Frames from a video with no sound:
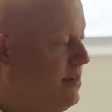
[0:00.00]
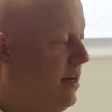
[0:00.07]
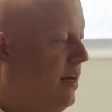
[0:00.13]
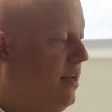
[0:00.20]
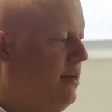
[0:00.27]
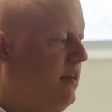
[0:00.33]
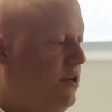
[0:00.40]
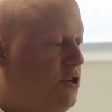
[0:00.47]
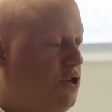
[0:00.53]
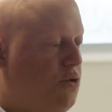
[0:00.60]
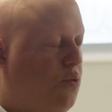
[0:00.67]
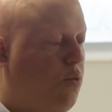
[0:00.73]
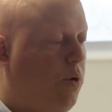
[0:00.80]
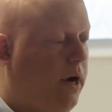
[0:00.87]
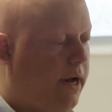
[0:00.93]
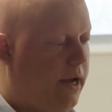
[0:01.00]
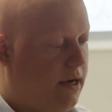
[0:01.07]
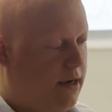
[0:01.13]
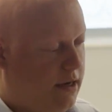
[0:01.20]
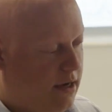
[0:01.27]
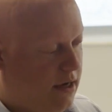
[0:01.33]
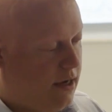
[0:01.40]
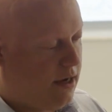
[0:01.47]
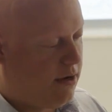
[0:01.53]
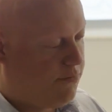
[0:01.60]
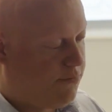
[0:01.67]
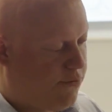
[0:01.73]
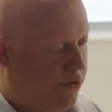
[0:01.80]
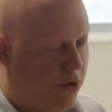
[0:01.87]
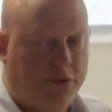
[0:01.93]
10-inch wide
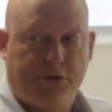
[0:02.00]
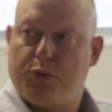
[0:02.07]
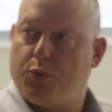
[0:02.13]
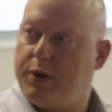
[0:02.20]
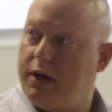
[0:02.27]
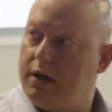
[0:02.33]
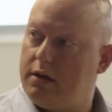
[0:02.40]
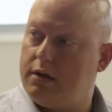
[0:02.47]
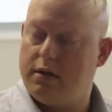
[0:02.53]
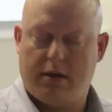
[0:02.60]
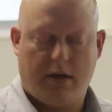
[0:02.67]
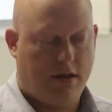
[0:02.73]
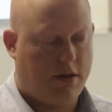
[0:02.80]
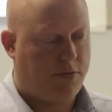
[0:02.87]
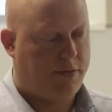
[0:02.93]
front wheel. In the